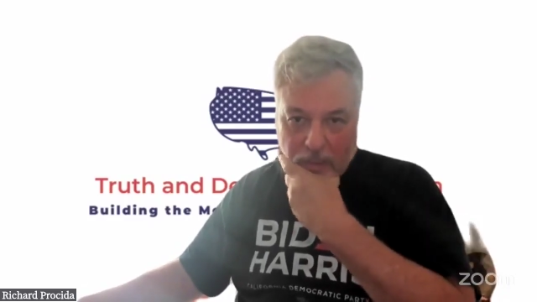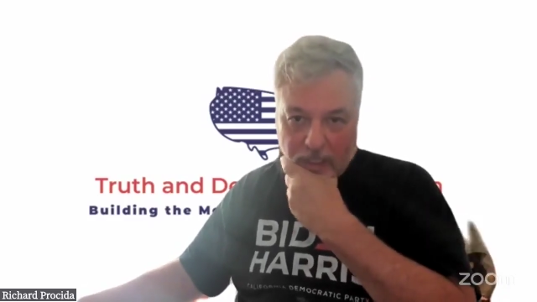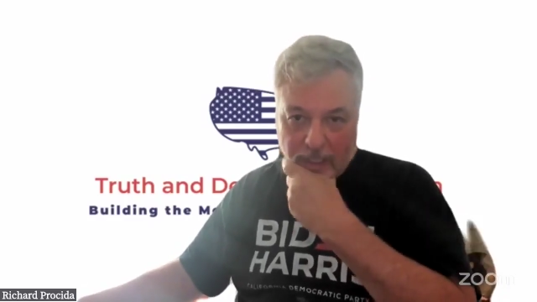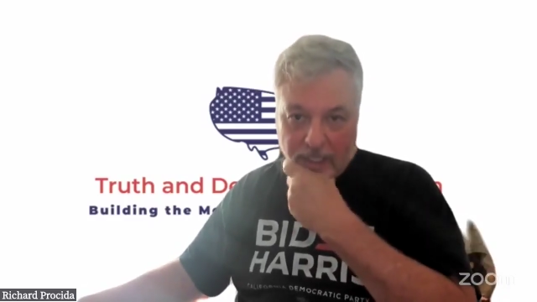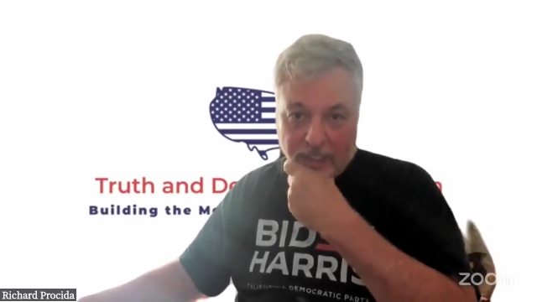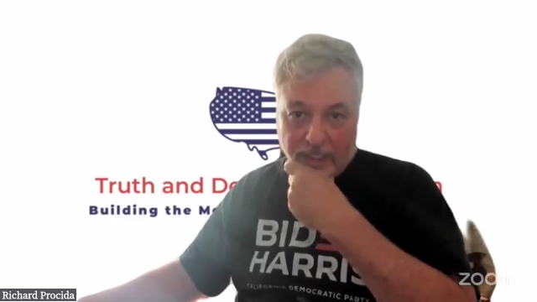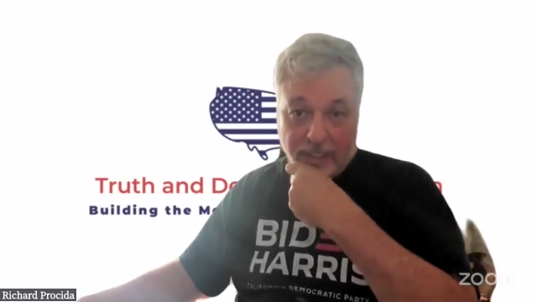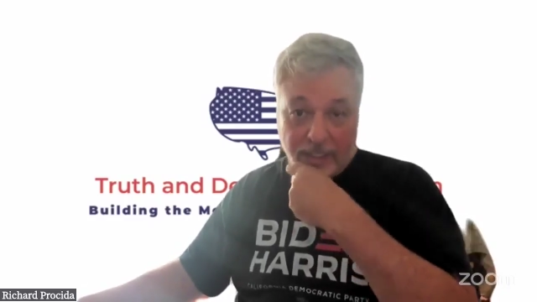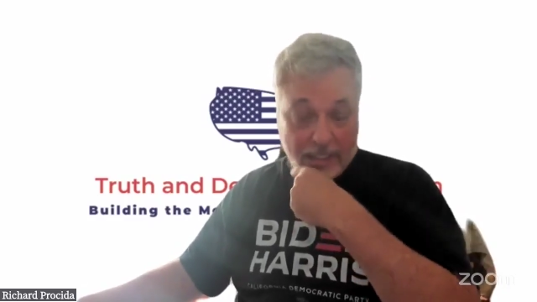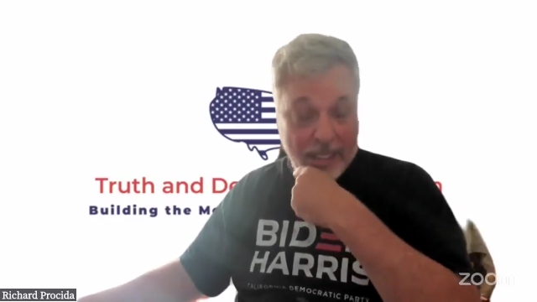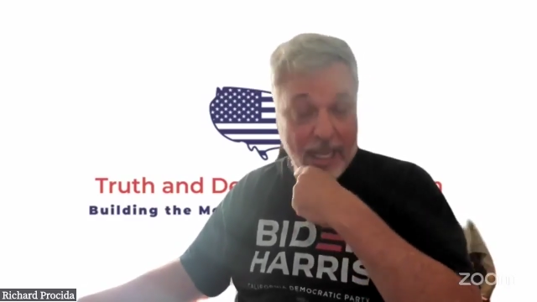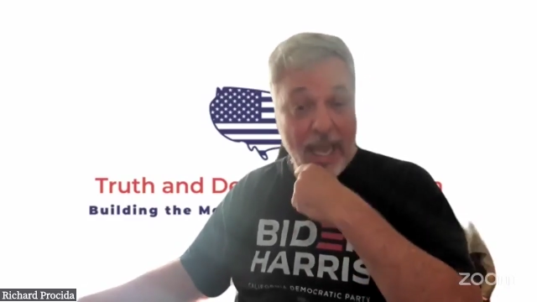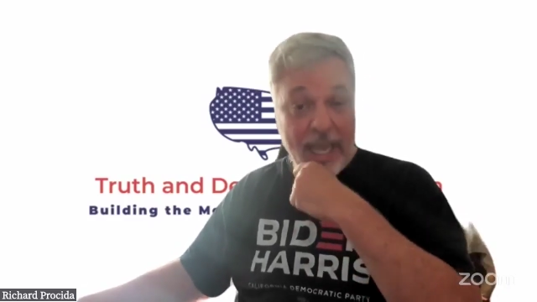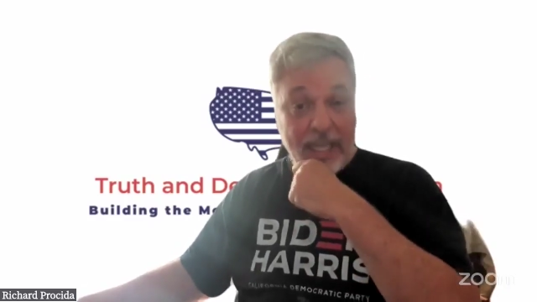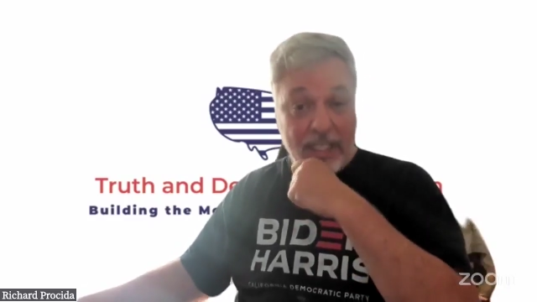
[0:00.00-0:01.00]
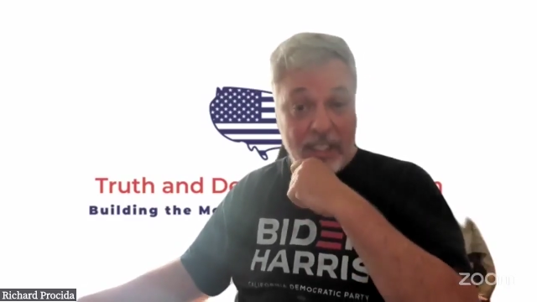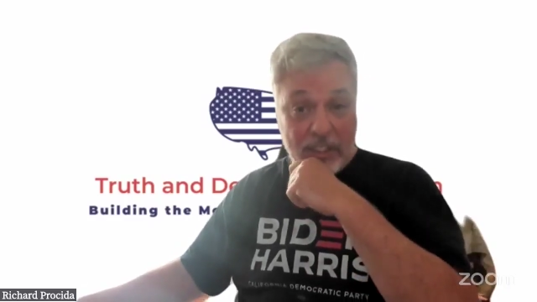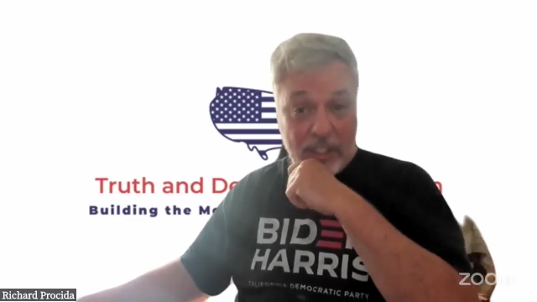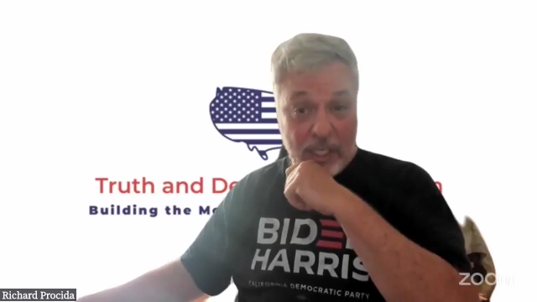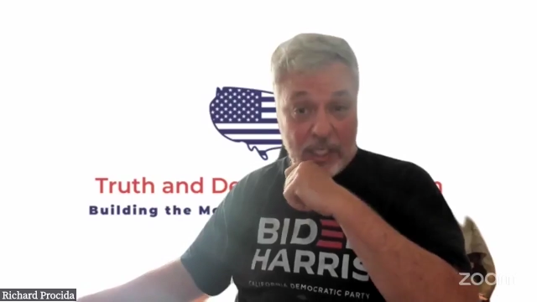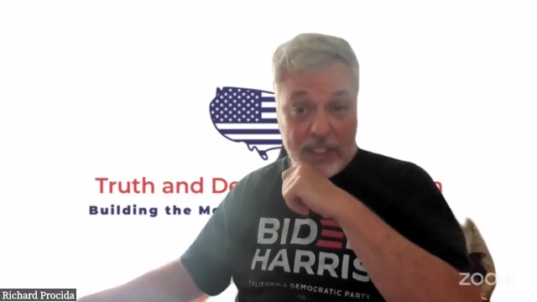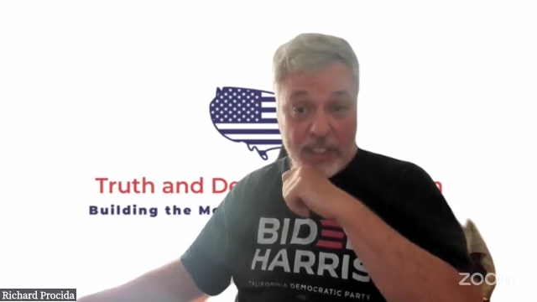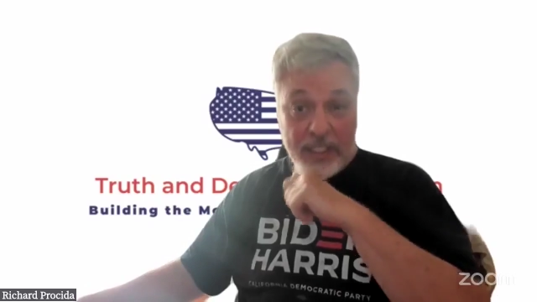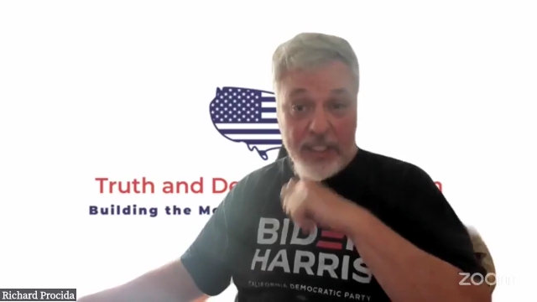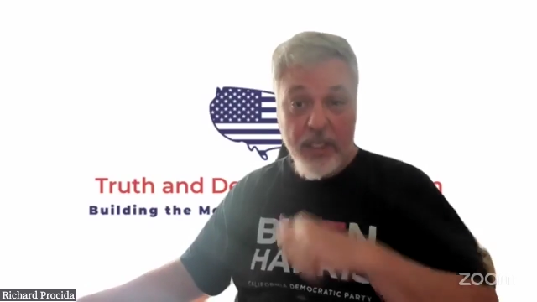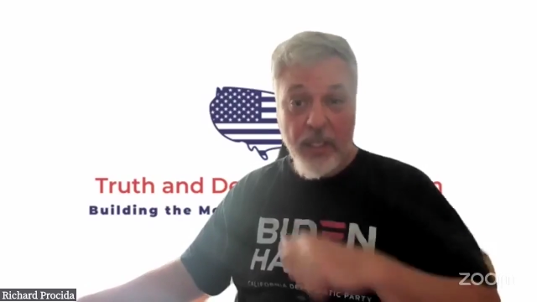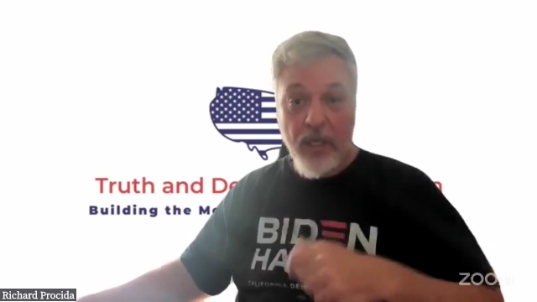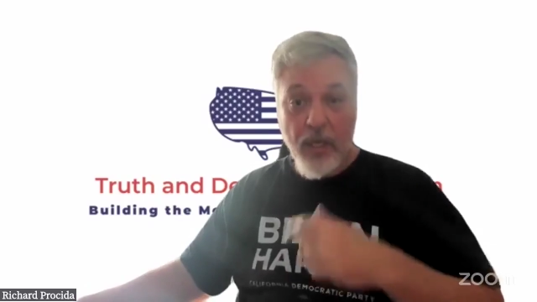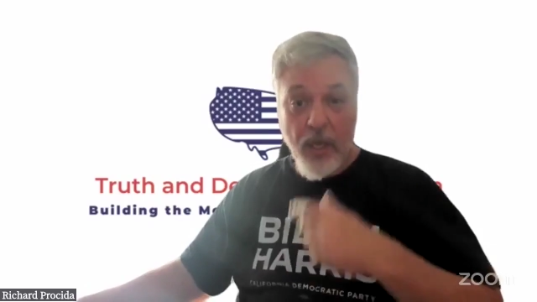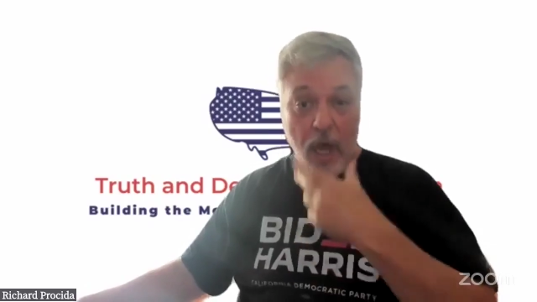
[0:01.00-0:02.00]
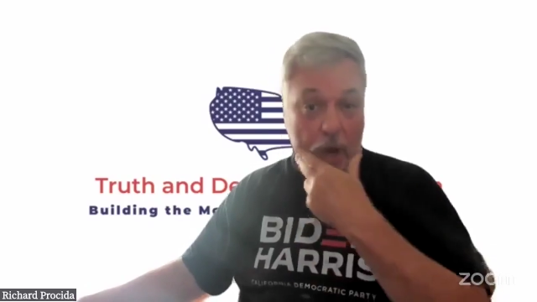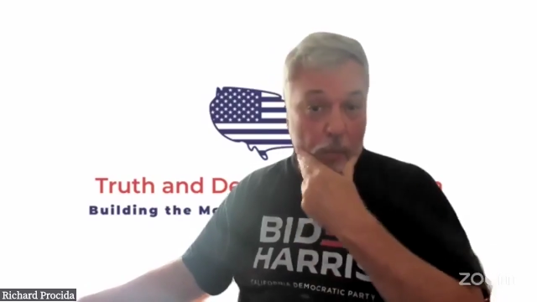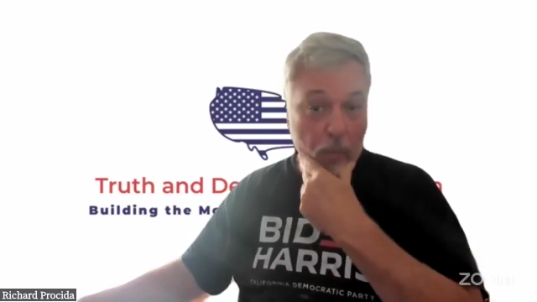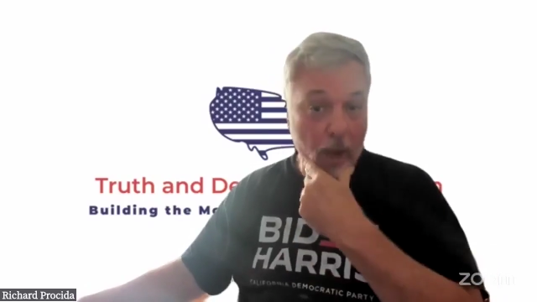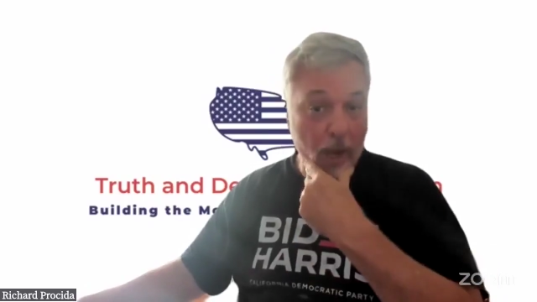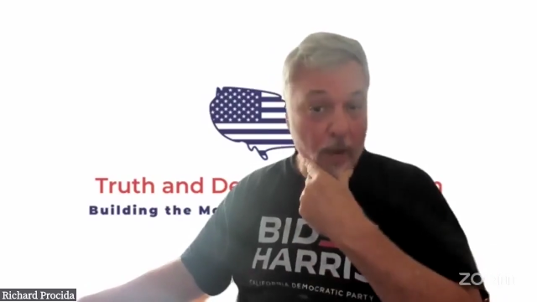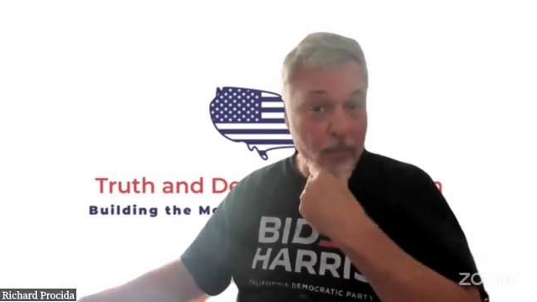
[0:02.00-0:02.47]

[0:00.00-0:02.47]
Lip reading: is today discussing why